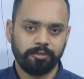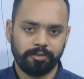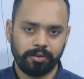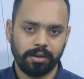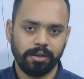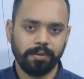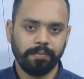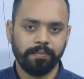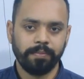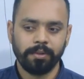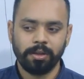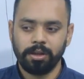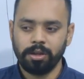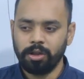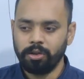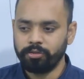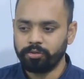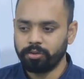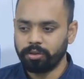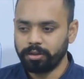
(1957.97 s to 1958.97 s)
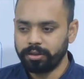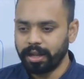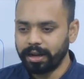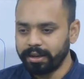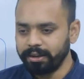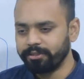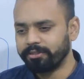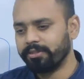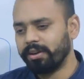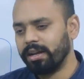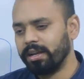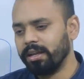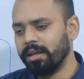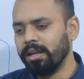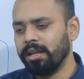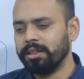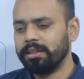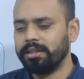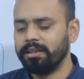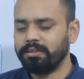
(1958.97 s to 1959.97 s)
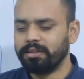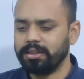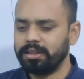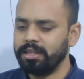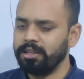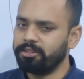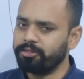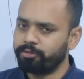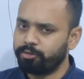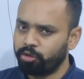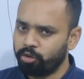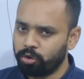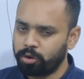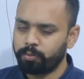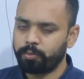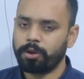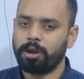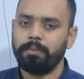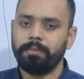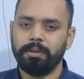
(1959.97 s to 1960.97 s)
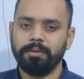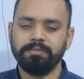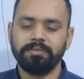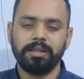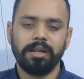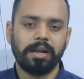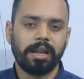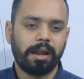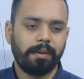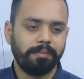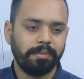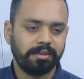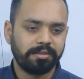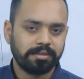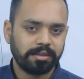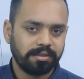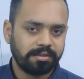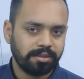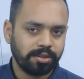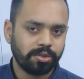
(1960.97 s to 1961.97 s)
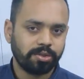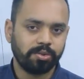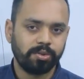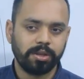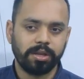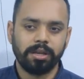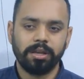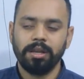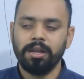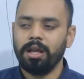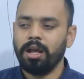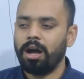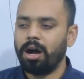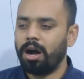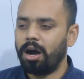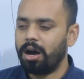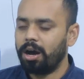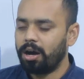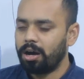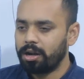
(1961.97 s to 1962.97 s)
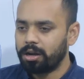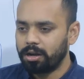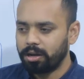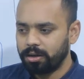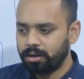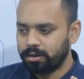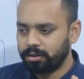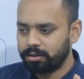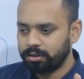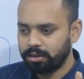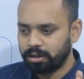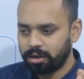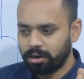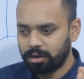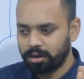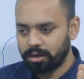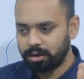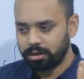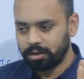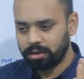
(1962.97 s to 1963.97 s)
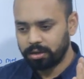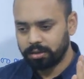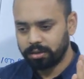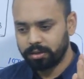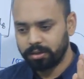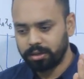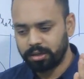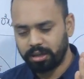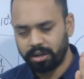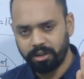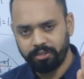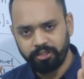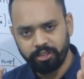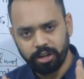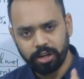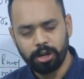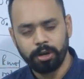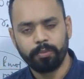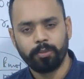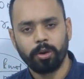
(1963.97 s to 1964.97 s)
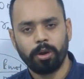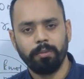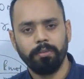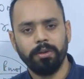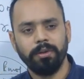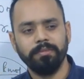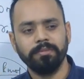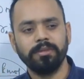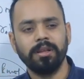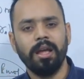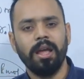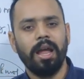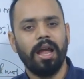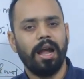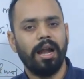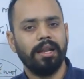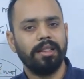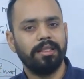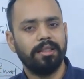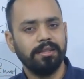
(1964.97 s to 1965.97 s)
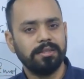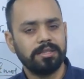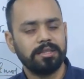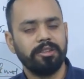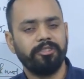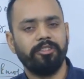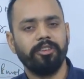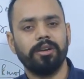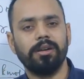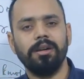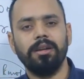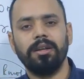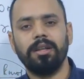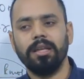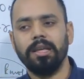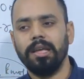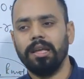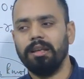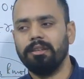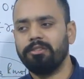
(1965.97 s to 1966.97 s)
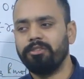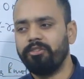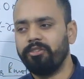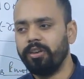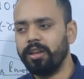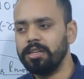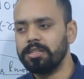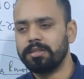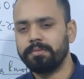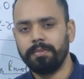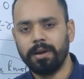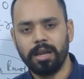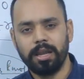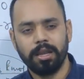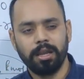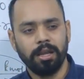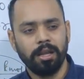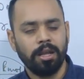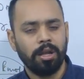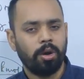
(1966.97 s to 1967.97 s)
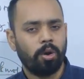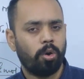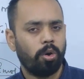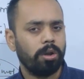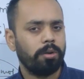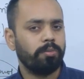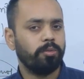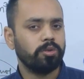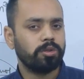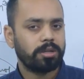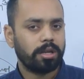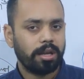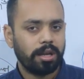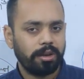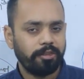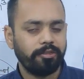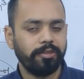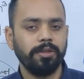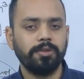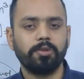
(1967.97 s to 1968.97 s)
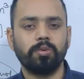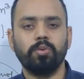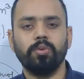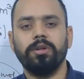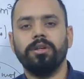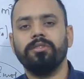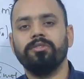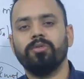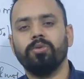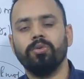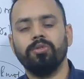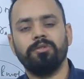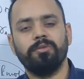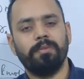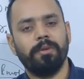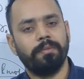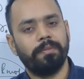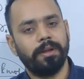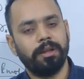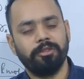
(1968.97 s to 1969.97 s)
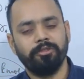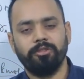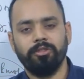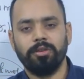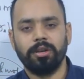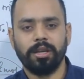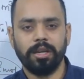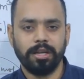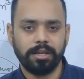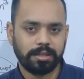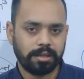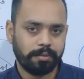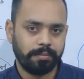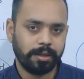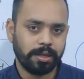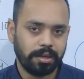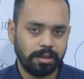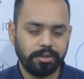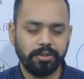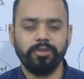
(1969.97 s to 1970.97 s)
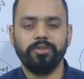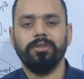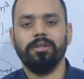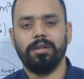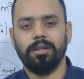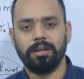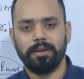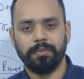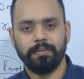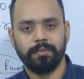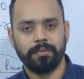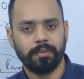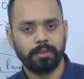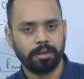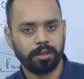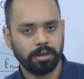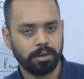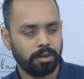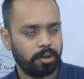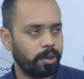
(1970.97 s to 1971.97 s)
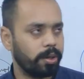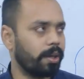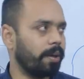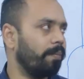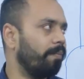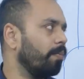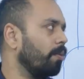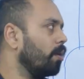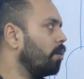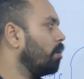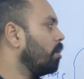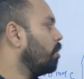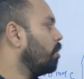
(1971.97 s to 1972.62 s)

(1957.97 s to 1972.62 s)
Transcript: Fine. So uh, that is why this, these four problems that I'm discussing today are the difficult problems and this difficulty is faced by almost every students who is preparing for gate chemical engineering. Okay,